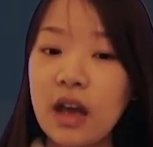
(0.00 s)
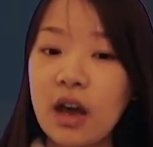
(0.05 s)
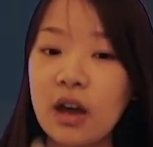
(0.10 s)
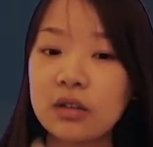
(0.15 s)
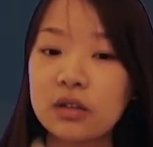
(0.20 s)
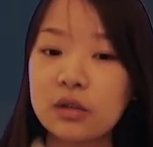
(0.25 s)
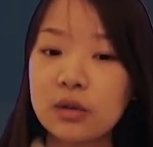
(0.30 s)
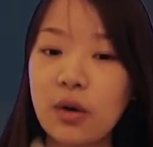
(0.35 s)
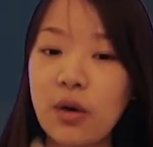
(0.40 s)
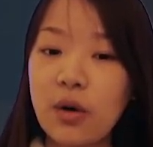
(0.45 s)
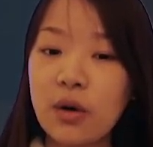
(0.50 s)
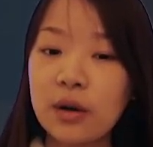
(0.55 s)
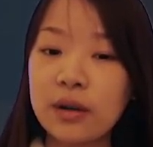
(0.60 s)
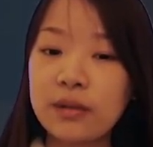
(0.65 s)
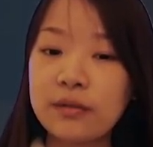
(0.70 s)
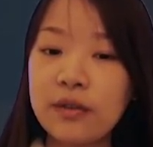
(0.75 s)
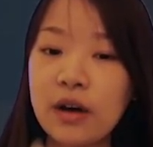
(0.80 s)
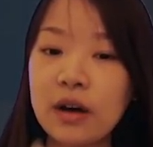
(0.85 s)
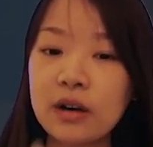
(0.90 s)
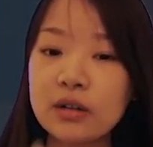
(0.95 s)
scoring
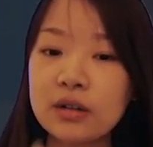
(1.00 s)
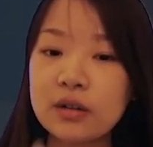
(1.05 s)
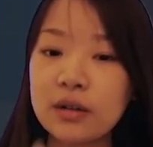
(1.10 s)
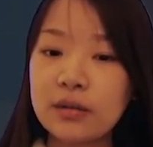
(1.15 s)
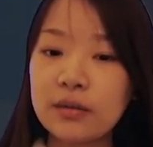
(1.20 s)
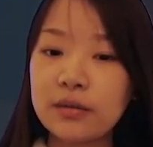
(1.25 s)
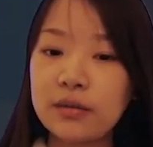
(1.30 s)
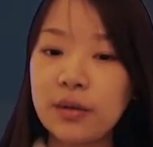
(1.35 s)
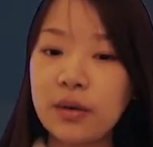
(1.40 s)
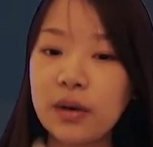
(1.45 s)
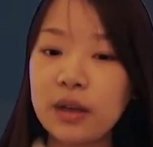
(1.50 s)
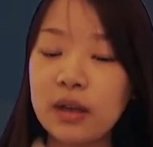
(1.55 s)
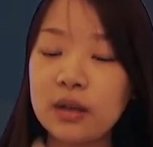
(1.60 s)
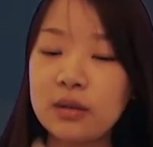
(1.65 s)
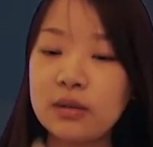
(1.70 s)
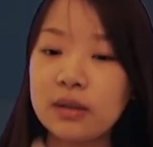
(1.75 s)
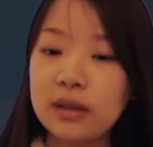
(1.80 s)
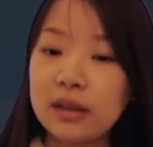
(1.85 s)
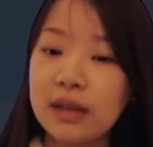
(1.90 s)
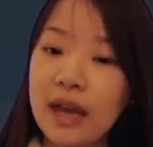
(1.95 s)
functions for each
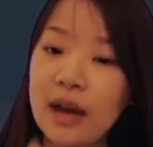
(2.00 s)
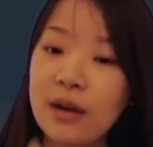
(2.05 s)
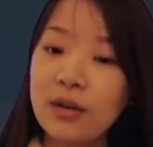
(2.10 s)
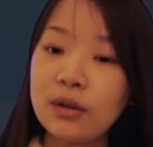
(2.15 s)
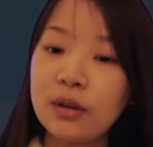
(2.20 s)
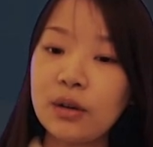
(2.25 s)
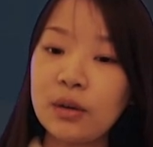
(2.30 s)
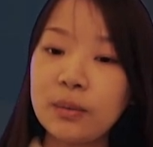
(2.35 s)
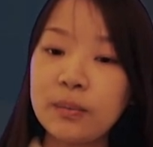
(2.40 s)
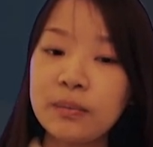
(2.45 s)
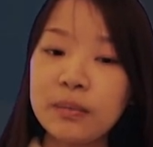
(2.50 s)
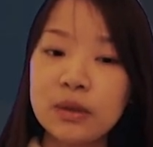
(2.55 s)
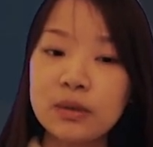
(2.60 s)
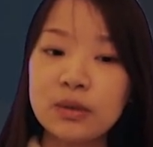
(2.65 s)
scenario